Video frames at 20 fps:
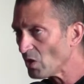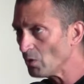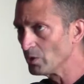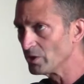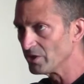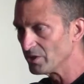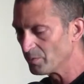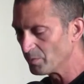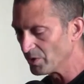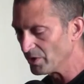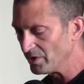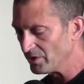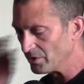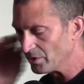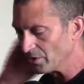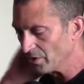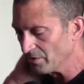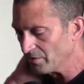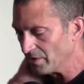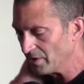which is pretty
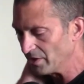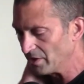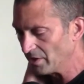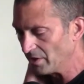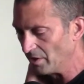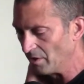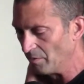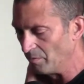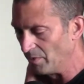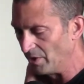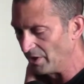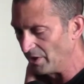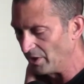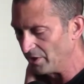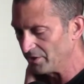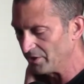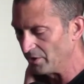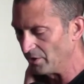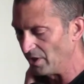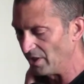terrific, but
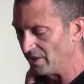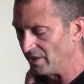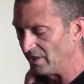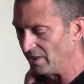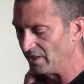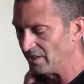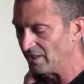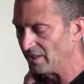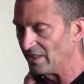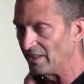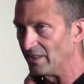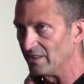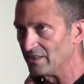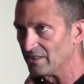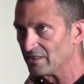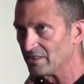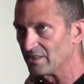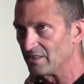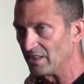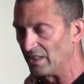also I think
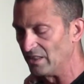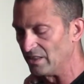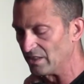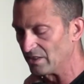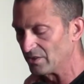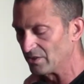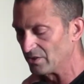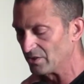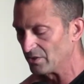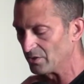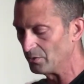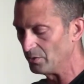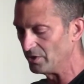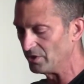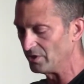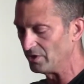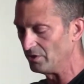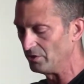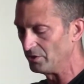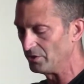it's an
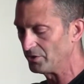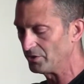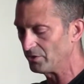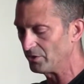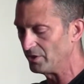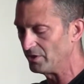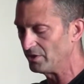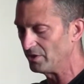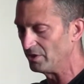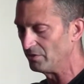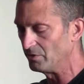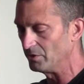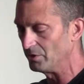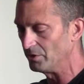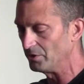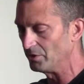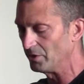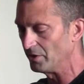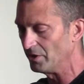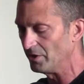exquisite illustration of a
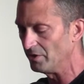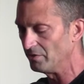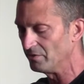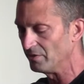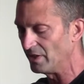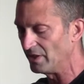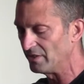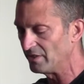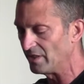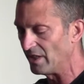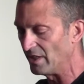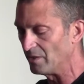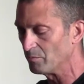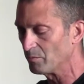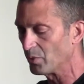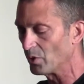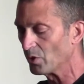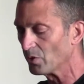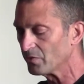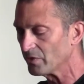literary event
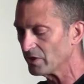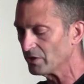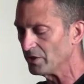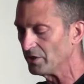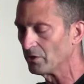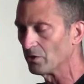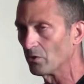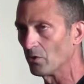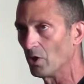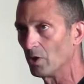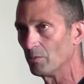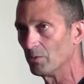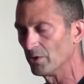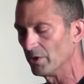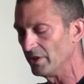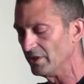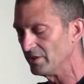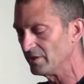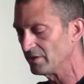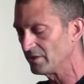that perfectly
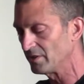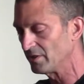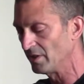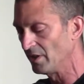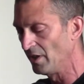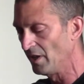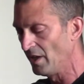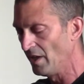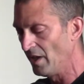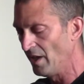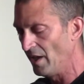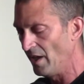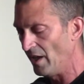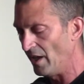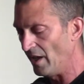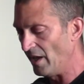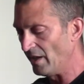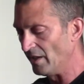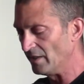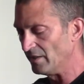corroborates
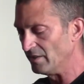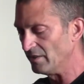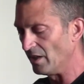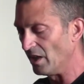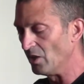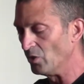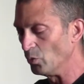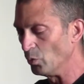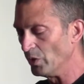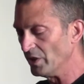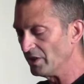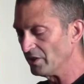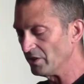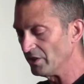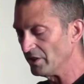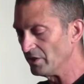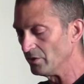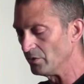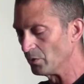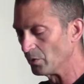and
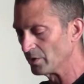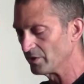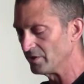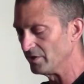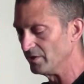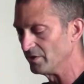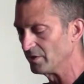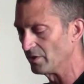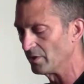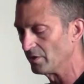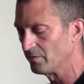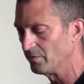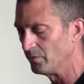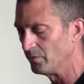unwittingly endorses our